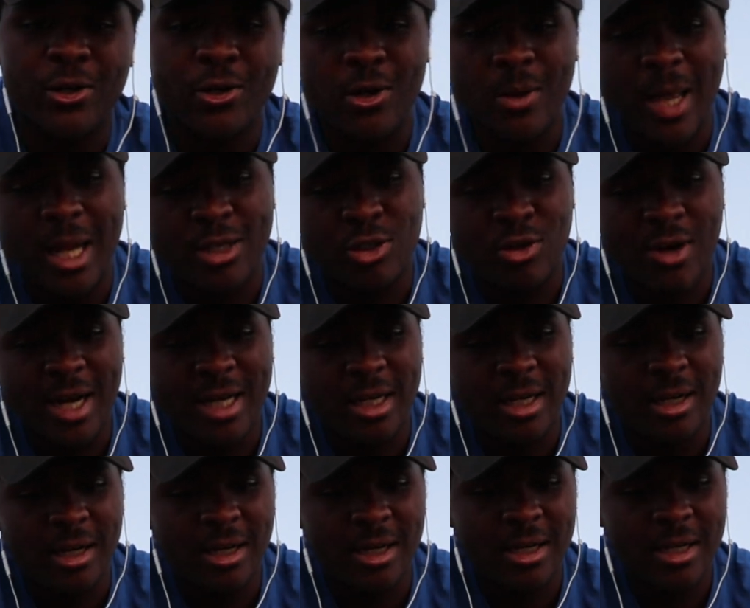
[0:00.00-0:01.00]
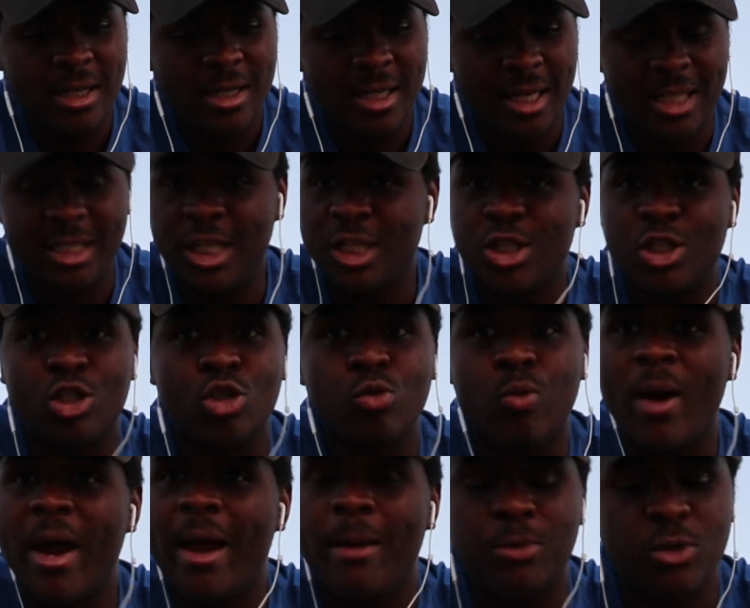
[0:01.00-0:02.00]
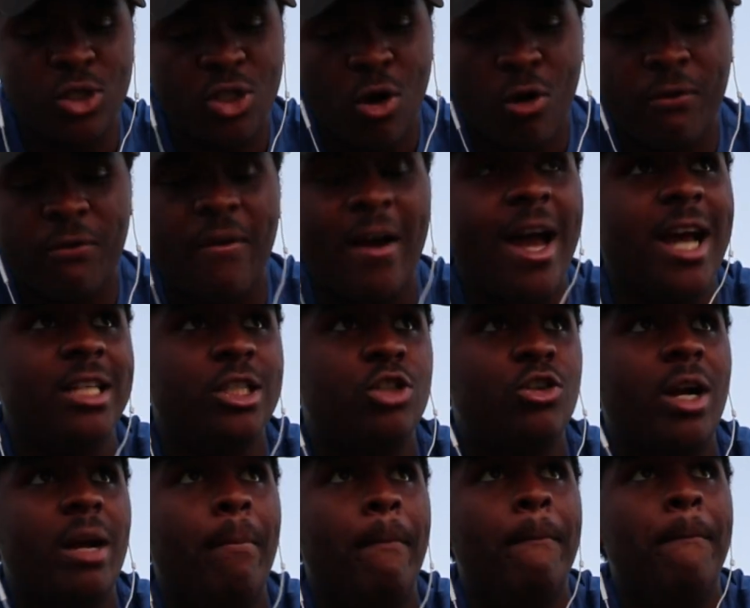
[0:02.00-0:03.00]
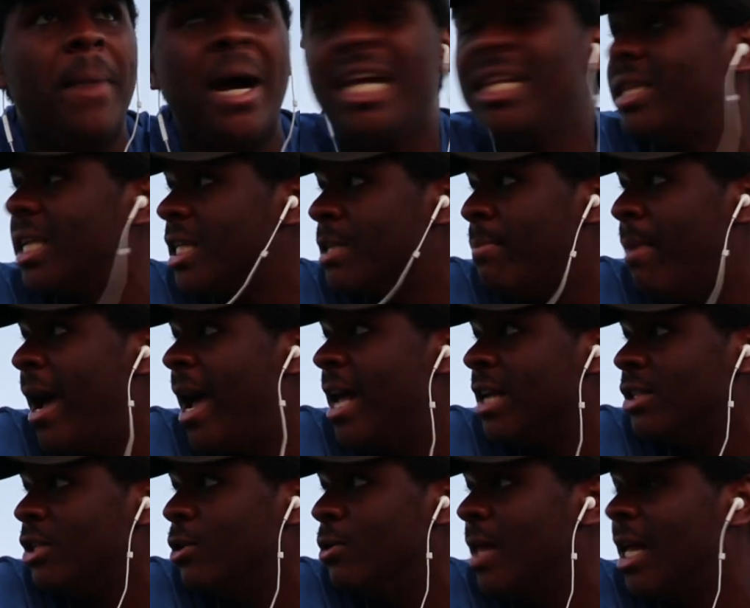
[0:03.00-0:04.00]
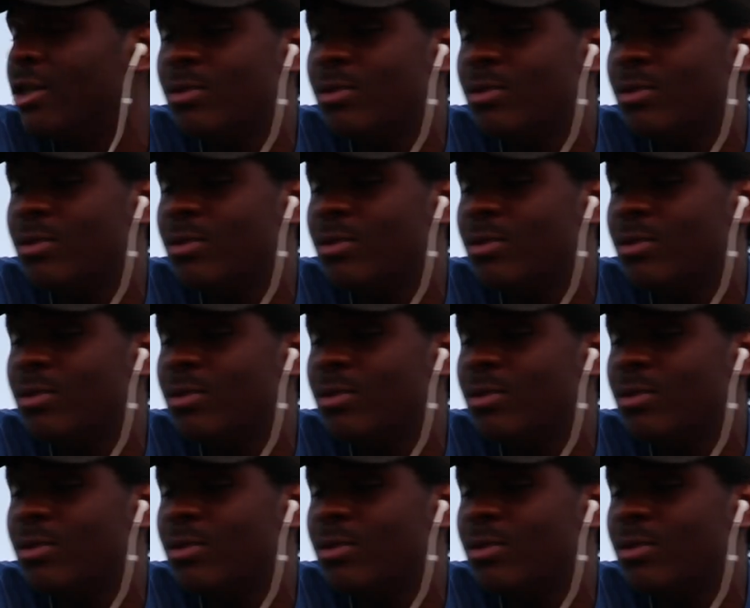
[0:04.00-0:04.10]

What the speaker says: turtle that it just swam so fast, tried to bite this bass, dude.